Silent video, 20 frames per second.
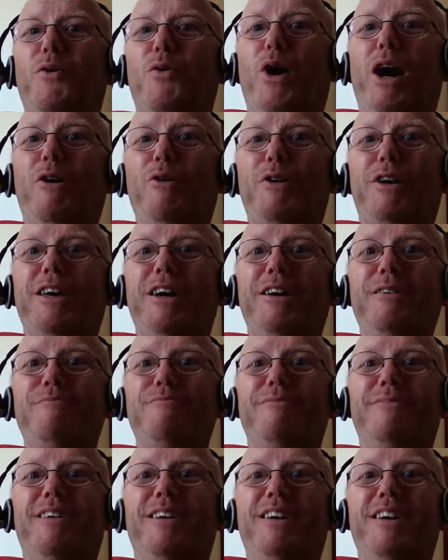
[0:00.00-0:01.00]

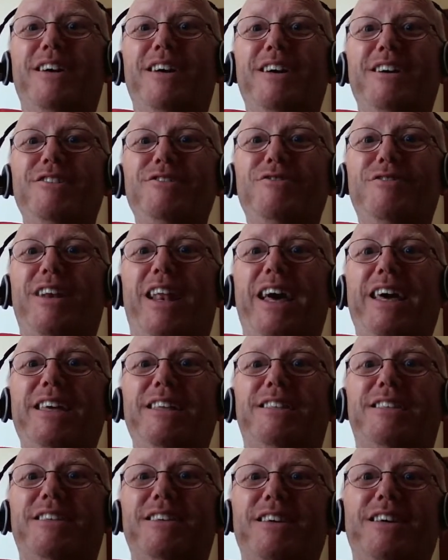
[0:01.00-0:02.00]
welcome. You're
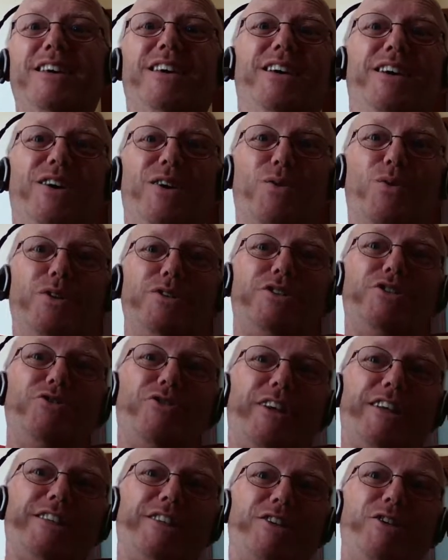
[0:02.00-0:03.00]
late. What's
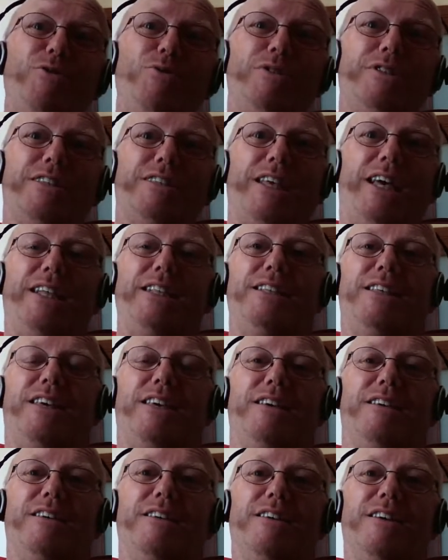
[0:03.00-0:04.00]
your excuse,
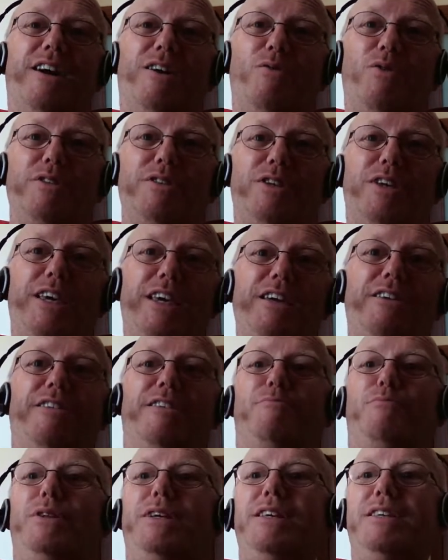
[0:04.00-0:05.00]
Andy? I want to hear
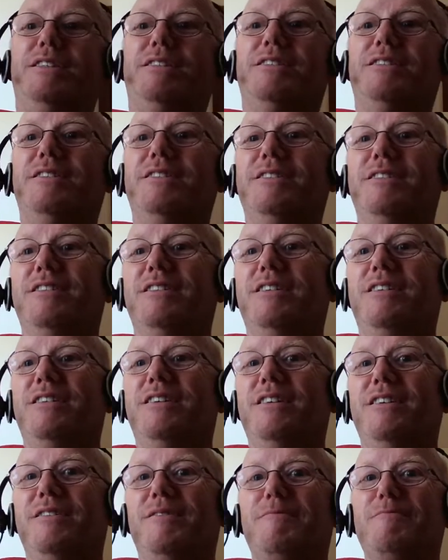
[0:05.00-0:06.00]
it, please.
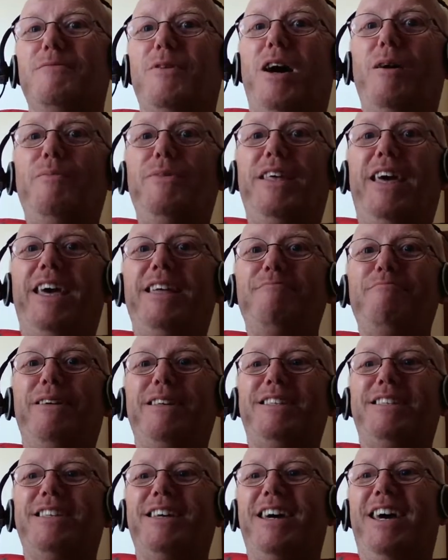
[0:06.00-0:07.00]
I'm the
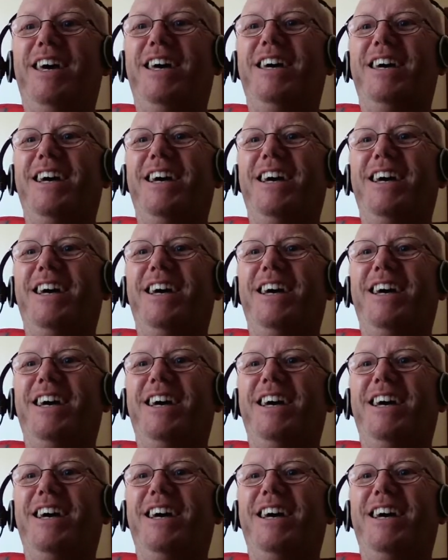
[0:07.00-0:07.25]
headmaster.